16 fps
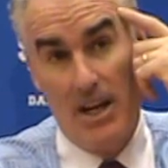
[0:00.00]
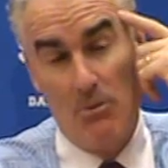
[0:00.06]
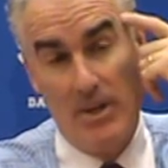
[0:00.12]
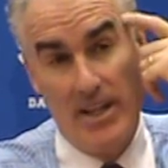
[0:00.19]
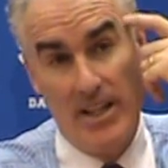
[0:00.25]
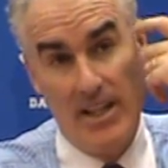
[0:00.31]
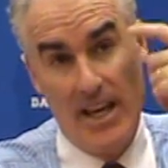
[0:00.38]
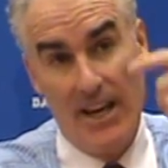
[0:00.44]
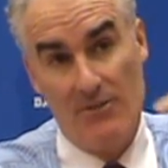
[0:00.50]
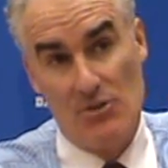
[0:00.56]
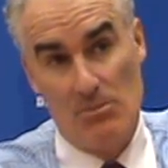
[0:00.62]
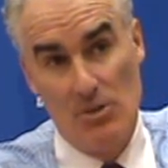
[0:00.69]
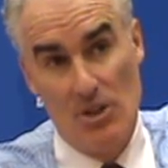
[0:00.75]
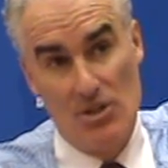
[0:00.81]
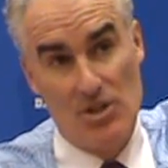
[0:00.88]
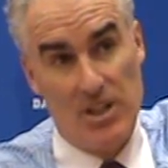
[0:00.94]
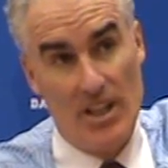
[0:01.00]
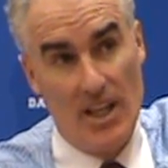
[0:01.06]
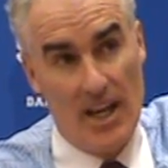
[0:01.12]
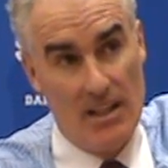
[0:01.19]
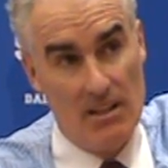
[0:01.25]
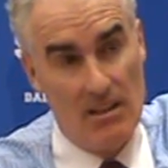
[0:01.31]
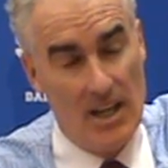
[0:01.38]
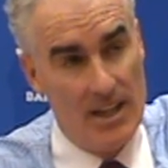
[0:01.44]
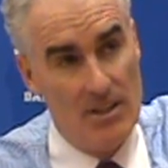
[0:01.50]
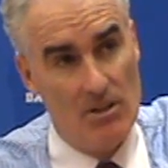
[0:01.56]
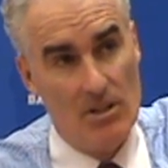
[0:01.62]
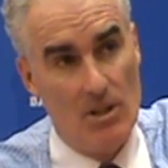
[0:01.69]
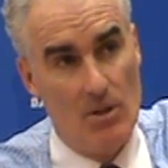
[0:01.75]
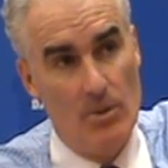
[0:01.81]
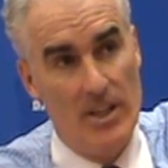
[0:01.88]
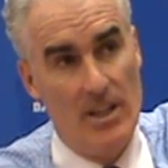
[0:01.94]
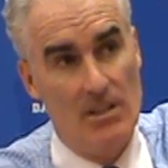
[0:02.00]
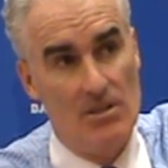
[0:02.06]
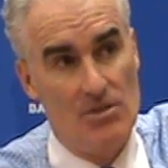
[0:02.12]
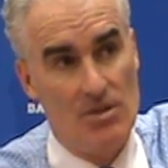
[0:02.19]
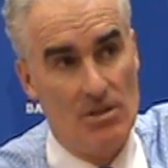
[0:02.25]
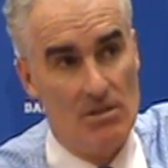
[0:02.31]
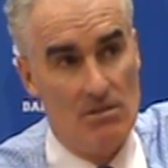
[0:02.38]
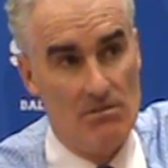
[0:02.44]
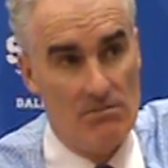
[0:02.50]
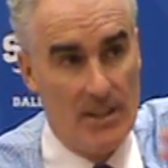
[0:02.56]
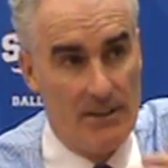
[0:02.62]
I went in after them. Usually I don't go in until